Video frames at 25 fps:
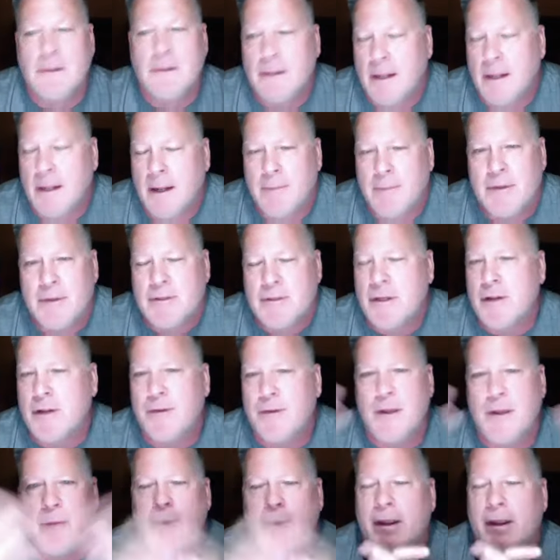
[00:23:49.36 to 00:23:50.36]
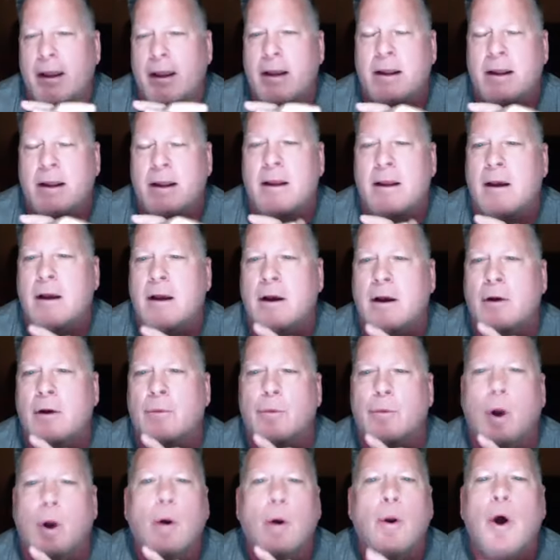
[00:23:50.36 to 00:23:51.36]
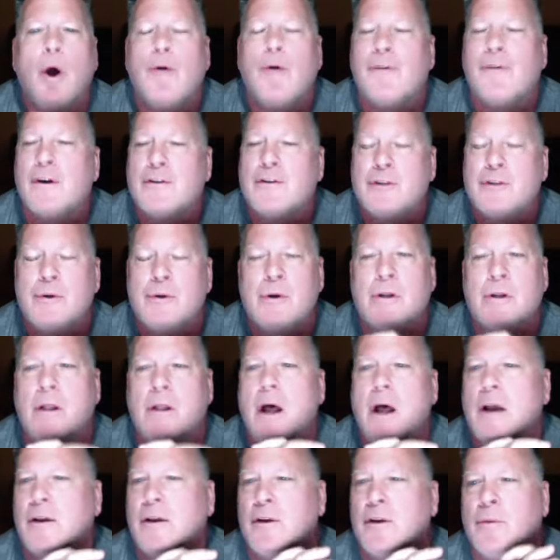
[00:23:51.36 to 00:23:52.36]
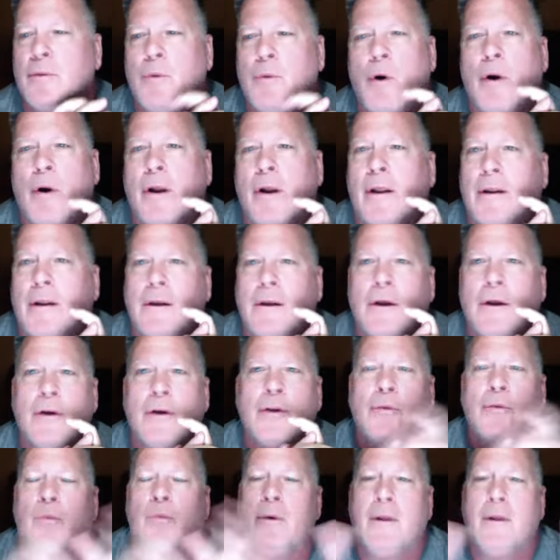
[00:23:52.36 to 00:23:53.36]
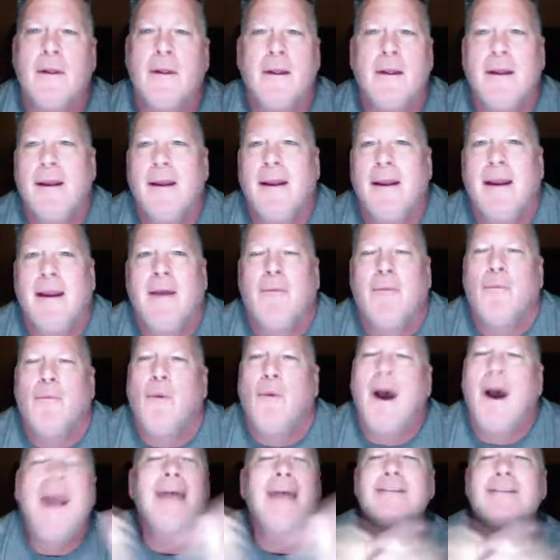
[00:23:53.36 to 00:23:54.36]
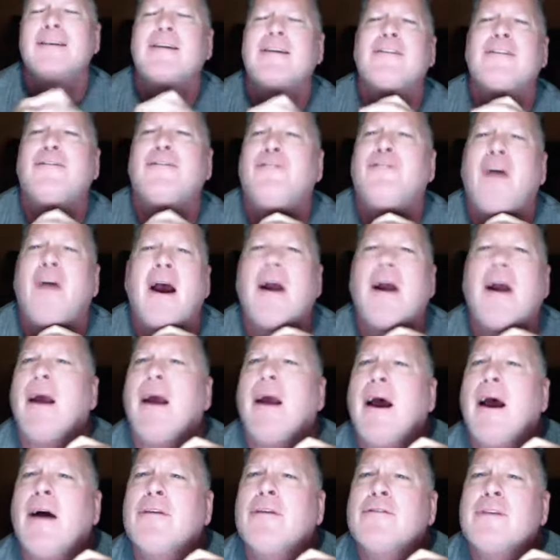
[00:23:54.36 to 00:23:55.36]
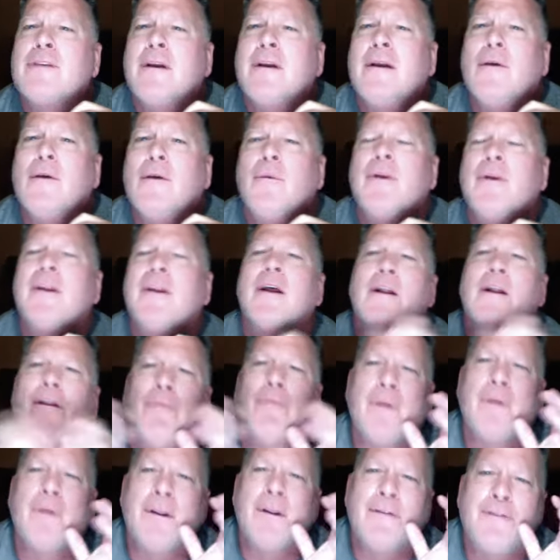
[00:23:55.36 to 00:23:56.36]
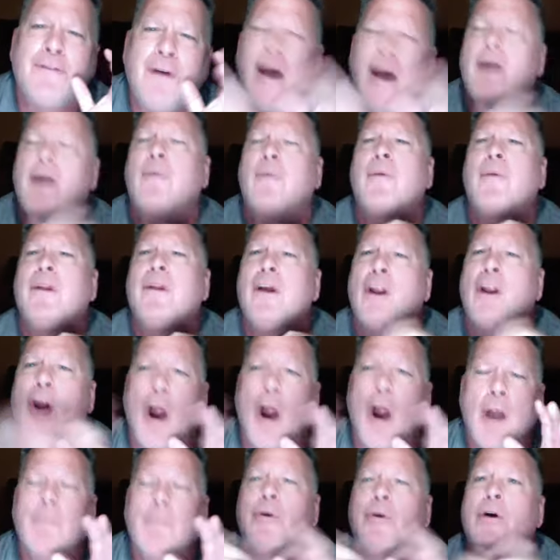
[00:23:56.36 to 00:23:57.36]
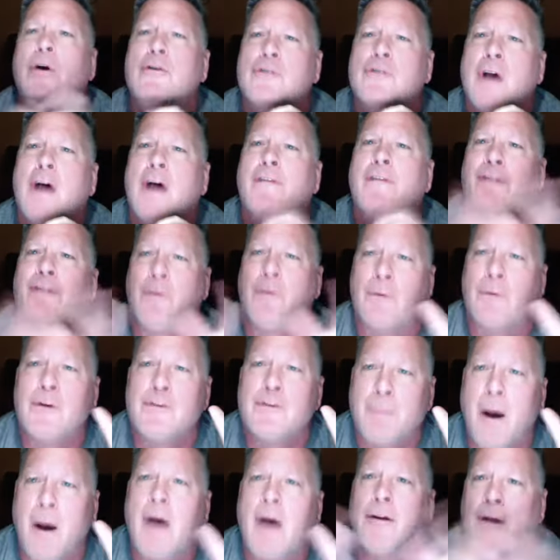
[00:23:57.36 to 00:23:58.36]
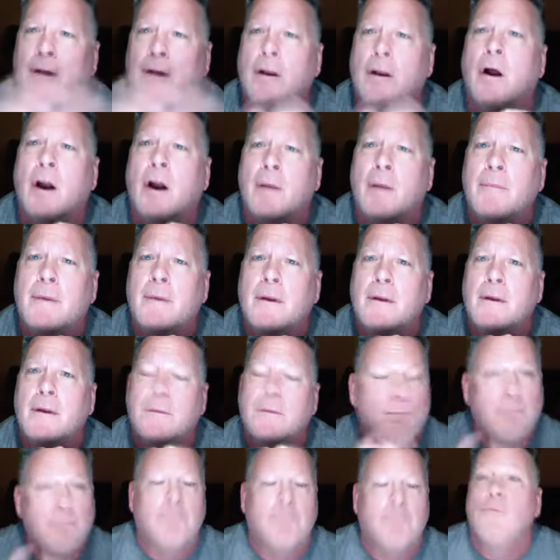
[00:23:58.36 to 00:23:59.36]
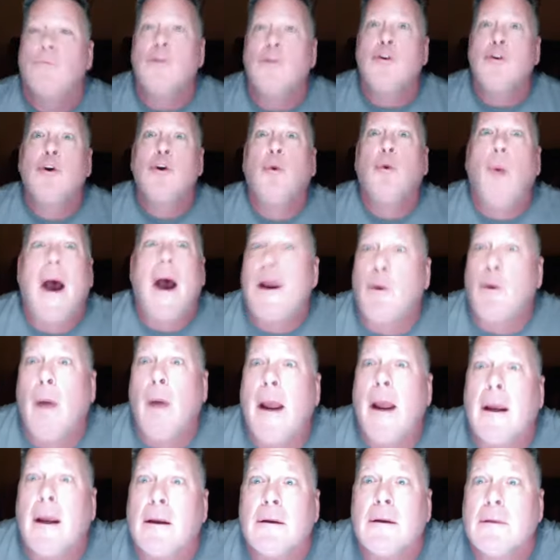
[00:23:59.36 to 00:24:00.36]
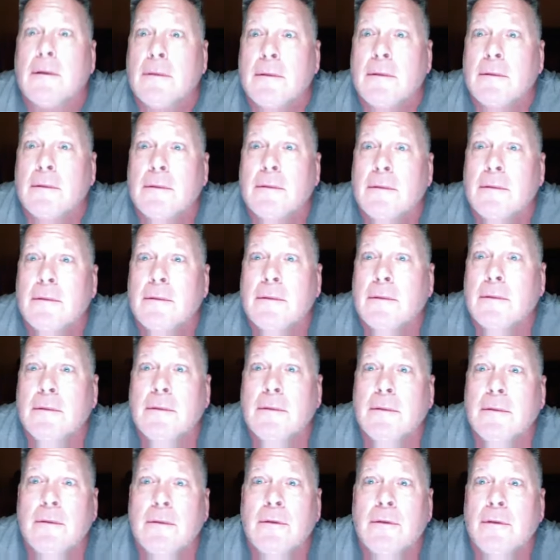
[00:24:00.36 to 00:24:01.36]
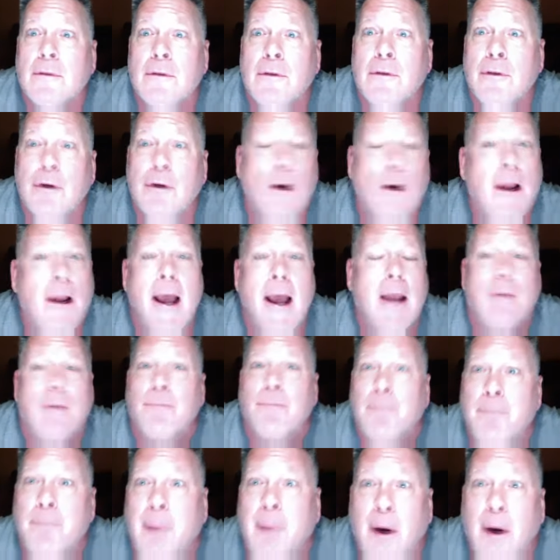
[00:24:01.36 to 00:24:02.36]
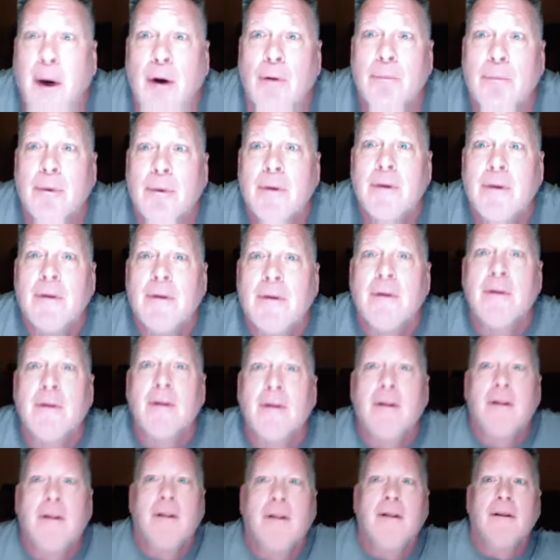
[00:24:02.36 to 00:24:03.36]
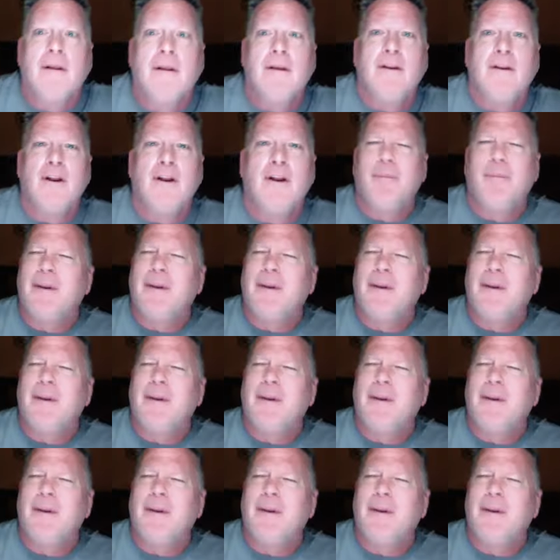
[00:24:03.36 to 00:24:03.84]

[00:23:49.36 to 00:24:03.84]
I'm just going to think we had a, a rollover at two o'clock in the morning. You know, you, and why is it at the firehouse when the when the fire when the alarm goes off for response alarm, you're wide awake. You're like boom, you know. But